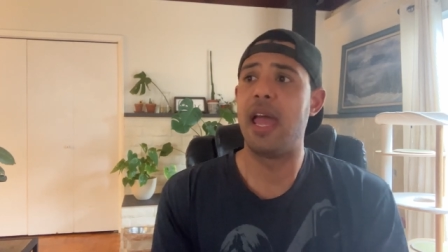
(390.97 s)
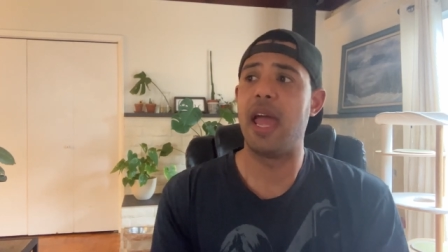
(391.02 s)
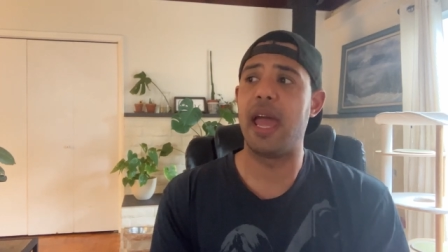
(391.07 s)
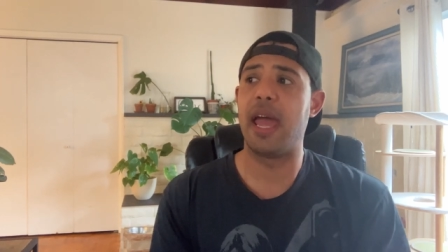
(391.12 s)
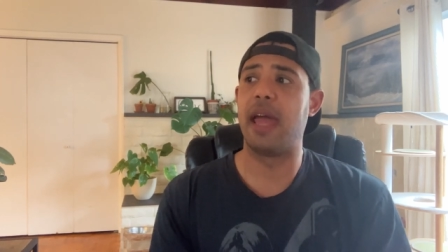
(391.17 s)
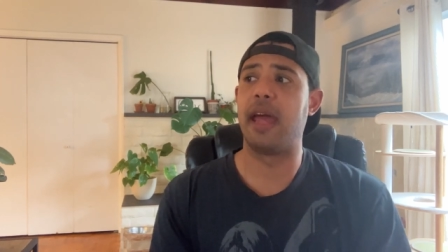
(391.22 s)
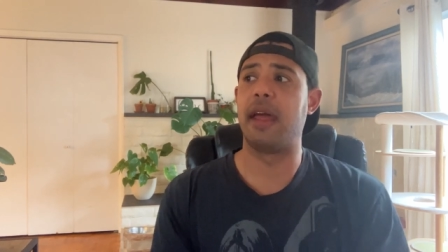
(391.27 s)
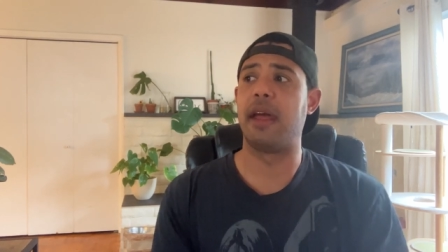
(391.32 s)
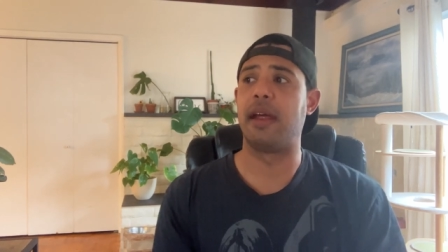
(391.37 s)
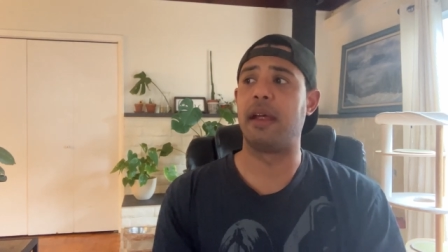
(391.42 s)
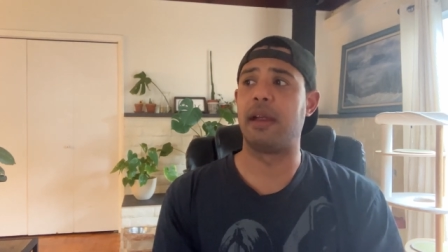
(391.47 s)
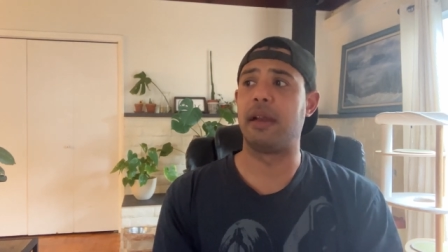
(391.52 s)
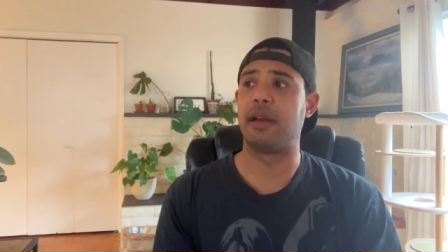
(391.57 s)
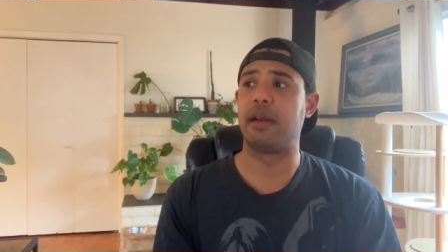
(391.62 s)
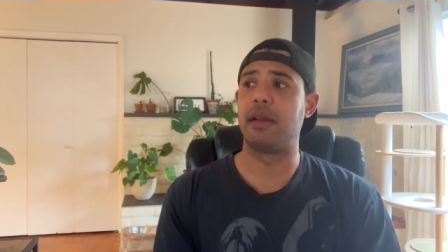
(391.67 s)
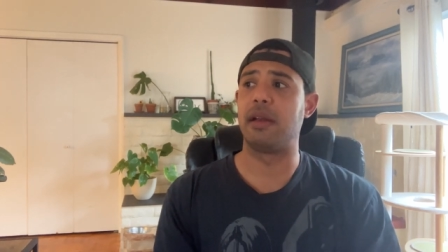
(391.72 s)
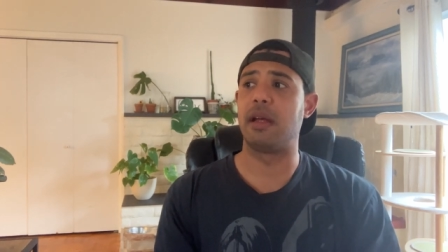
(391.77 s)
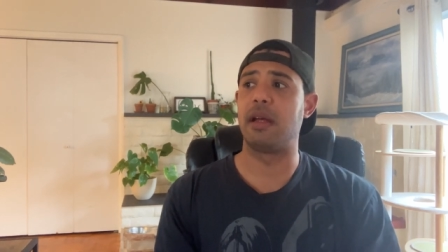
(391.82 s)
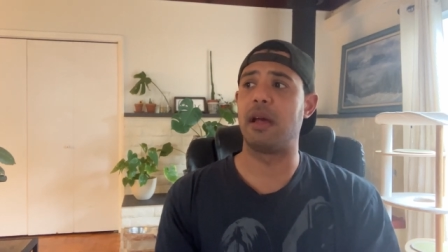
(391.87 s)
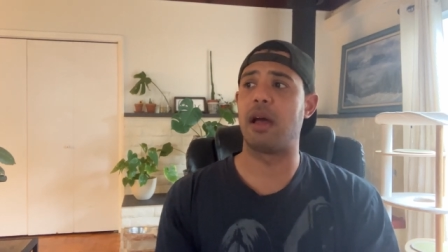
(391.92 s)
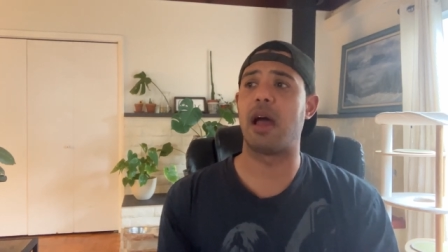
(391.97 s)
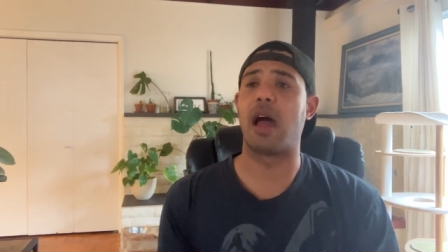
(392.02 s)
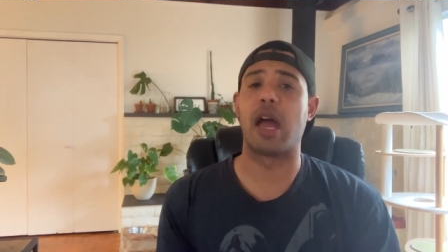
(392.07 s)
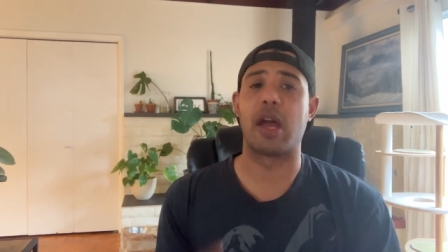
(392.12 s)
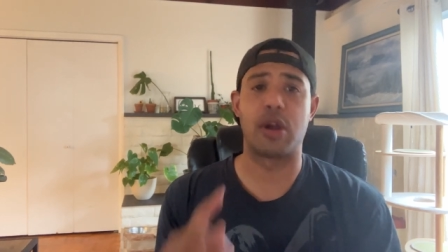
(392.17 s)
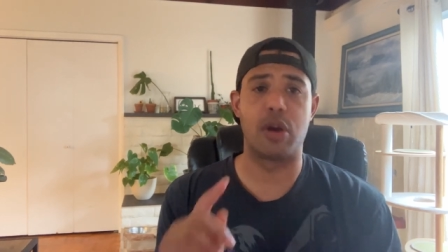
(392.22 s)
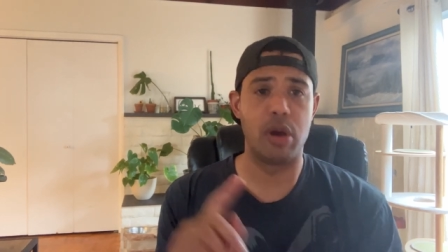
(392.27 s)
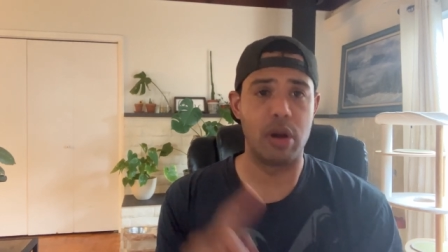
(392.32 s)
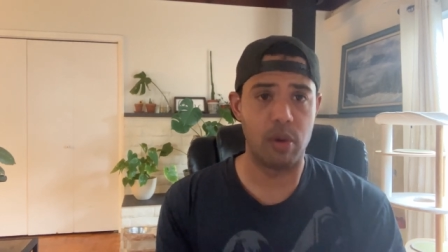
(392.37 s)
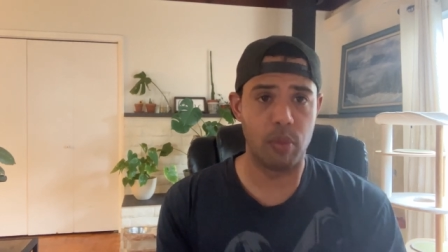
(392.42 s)
And I
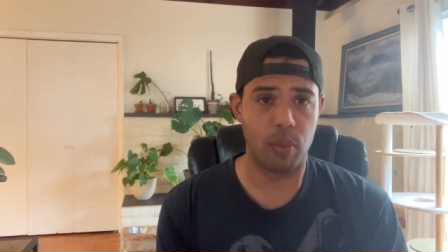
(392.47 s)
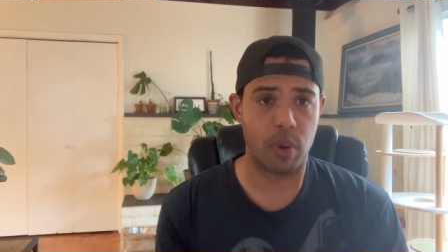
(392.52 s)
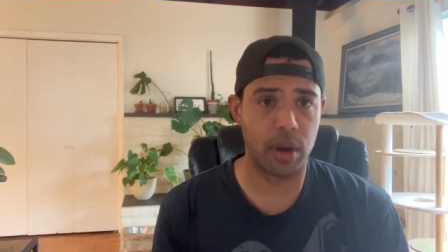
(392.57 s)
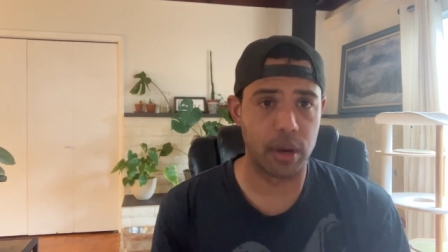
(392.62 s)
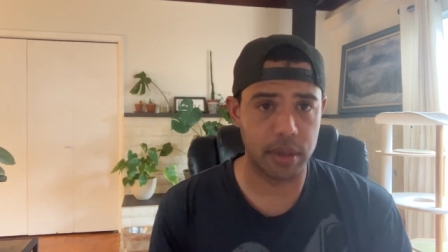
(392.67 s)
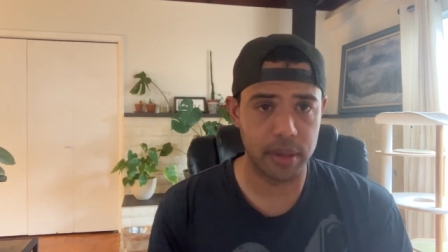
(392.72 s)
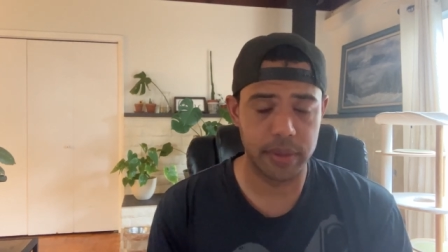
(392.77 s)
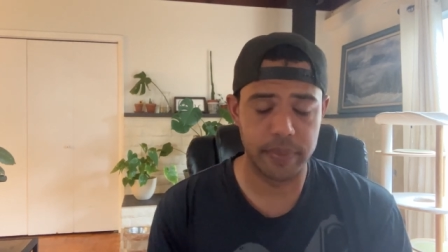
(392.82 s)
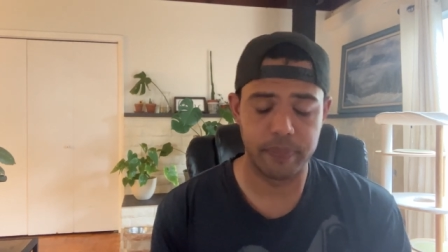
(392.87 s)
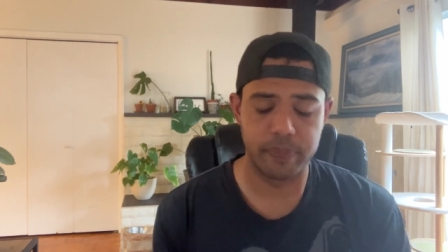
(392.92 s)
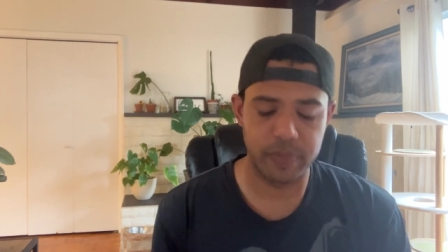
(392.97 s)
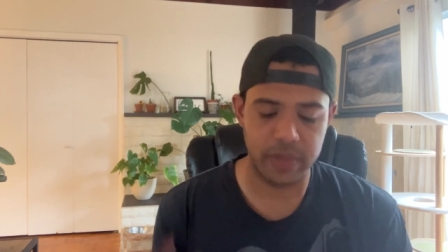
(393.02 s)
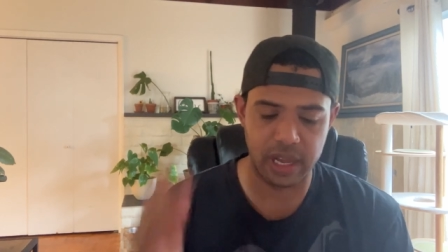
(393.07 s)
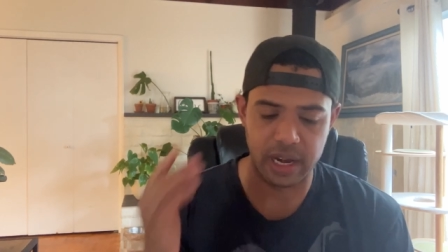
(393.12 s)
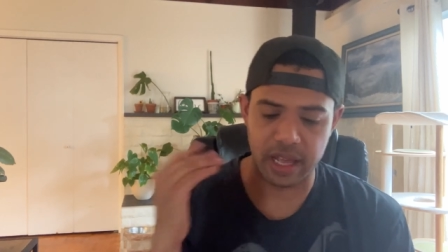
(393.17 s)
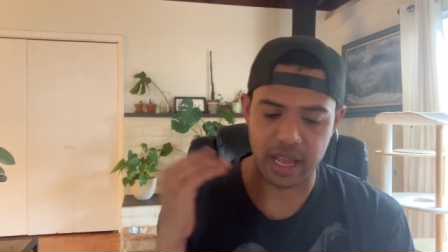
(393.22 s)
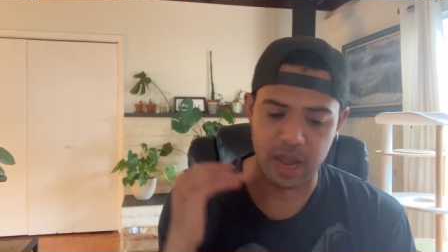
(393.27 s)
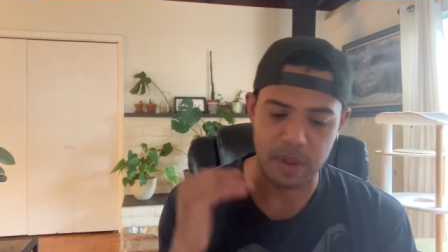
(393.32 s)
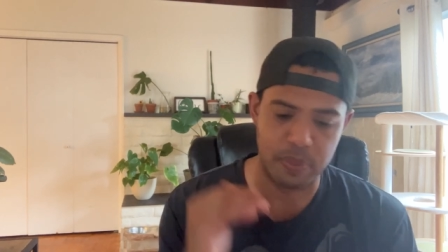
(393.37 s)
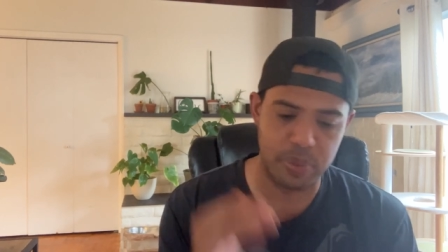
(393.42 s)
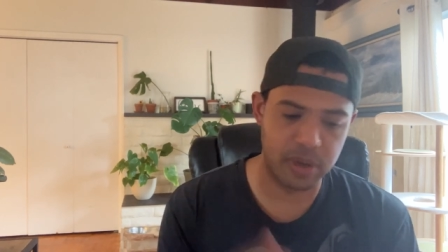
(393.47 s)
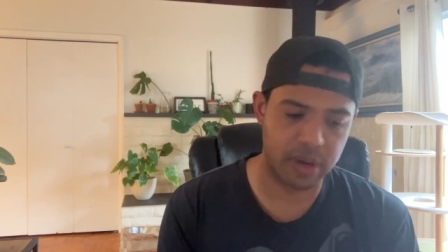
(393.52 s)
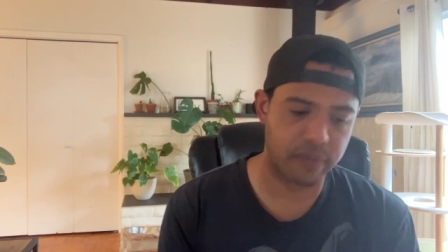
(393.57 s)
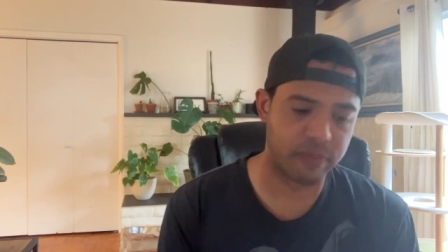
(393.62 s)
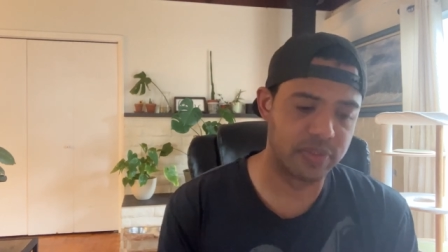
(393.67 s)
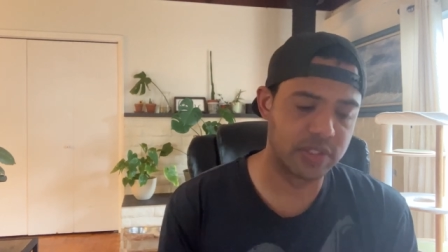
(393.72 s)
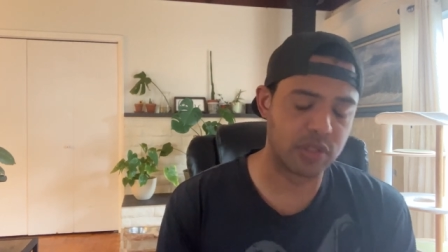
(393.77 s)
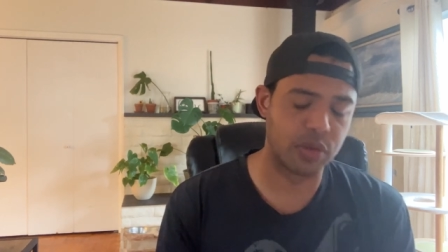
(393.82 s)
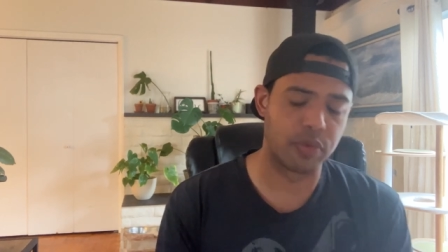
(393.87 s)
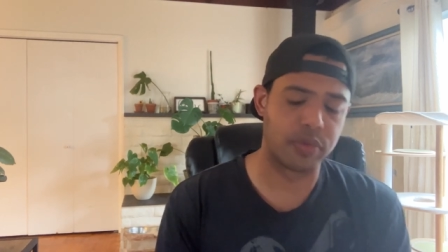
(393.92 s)
couldn't work, and I got put on
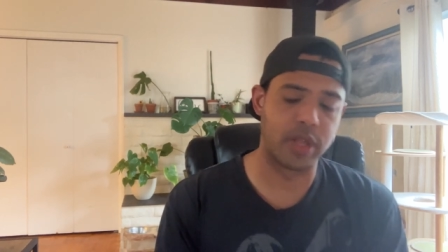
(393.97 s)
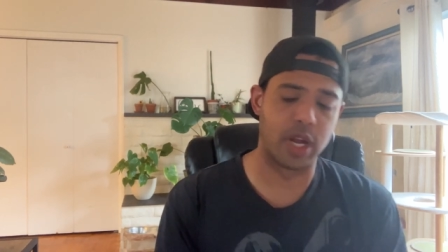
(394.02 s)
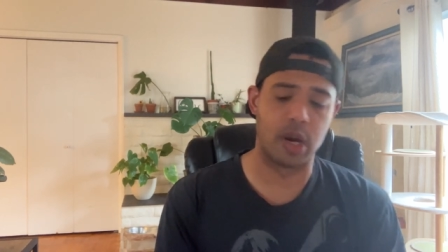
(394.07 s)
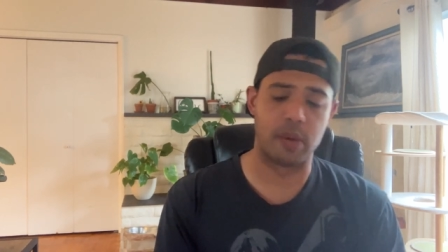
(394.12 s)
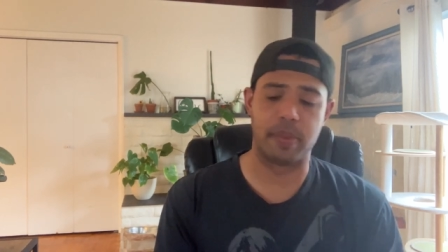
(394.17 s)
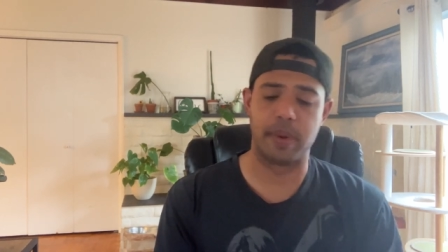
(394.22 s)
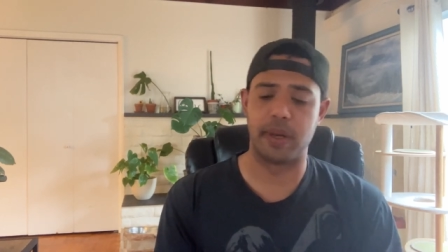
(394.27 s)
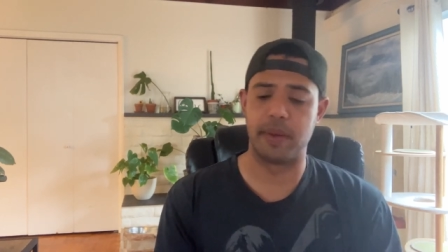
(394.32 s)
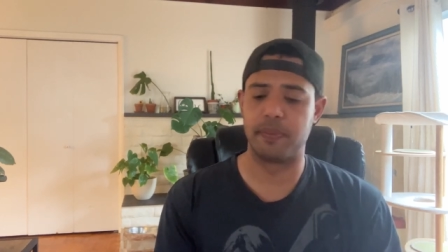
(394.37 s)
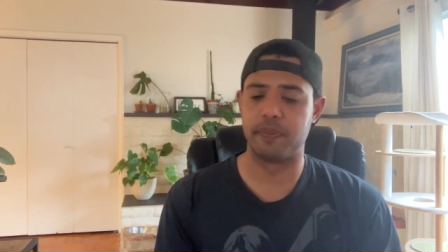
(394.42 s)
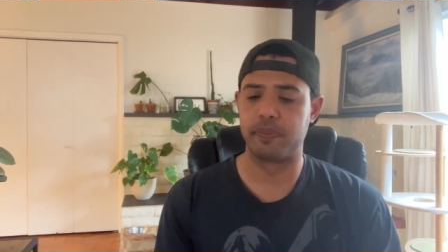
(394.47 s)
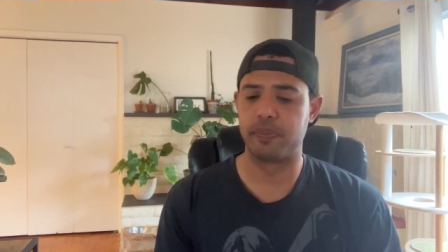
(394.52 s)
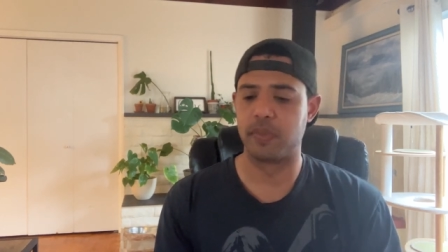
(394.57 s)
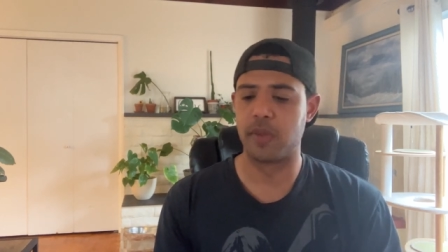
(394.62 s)
physical therapy.